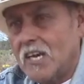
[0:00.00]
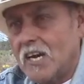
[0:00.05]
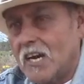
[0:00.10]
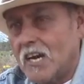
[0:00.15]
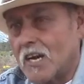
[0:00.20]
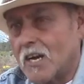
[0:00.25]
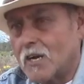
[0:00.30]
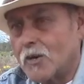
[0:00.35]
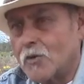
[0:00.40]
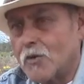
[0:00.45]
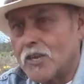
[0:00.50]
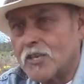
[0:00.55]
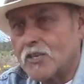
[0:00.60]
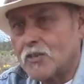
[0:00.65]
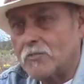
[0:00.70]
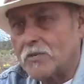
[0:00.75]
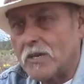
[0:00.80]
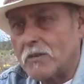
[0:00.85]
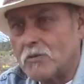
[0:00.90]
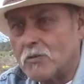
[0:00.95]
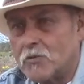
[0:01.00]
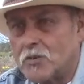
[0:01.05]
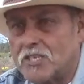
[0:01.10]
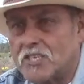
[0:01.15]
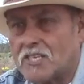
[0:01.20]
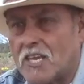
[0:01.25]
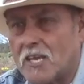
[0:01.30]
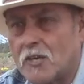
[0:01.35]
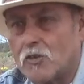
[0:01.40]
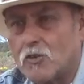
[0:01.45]
Uh, great to be able to
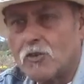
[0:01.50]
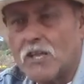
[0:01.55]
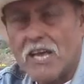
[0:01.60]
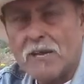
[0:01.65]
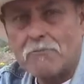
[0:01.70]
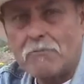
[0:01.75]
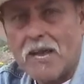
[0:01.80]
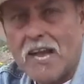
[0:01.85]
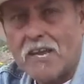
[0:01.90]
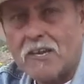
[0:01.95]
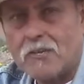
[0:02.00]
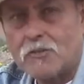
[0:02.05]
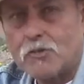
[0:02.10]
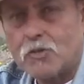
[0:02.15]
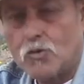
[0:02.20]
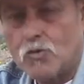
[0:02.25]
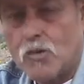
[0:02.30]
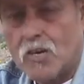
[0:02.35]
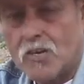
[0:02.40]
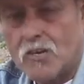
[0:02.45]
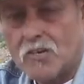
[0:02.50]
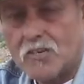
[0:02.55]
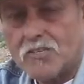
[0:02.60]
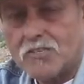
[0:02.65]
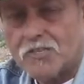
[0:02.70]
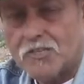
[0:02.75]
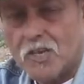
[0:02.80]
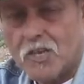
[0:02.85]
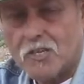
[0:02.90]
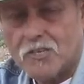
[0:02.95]
recycle that back into our
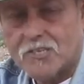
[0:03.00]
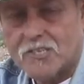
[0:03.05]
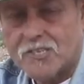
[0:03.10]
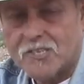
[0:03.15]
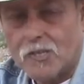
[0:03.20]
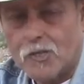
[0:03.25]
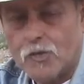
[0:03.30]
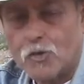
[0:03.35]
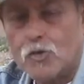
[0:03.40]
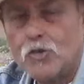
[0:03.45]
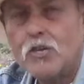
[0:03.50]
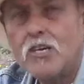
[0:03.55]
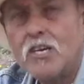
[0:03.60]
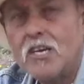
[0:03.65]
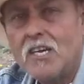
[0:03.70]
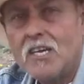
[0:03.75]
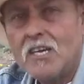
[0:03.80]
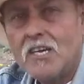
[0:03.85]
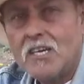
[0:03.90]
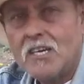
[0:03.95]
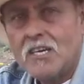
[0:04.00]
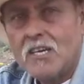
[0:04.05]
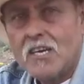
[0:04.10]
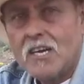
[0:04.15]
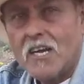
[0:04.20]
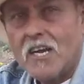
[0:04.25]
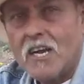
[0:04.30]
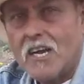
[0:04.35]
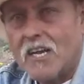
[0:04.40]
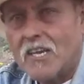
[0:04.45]
Gonzales Slough.
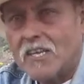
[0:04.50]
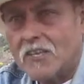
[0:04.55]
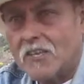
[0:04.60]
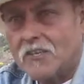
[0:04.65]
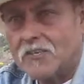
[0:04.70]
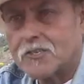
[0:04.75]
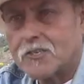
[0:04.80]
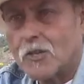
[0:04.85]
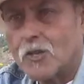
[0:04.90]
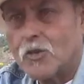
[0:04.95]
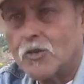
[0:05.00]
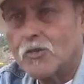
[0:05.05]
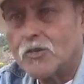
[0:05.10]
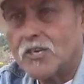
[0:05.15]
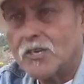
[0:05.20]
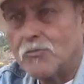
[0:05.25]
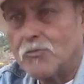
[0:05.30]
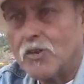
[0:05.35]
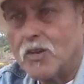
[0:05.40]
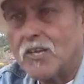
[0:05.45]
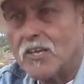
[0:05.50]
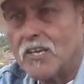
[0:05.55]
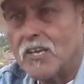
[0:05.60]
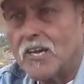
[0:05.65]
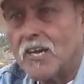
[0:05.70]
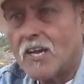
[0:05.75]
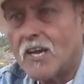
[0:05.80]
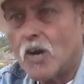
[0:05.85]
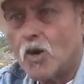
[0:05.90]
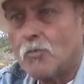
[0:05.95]
Uh, and the slough can really
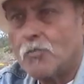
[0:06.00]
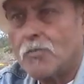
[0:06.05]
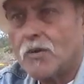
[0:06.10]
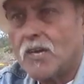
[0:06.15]
help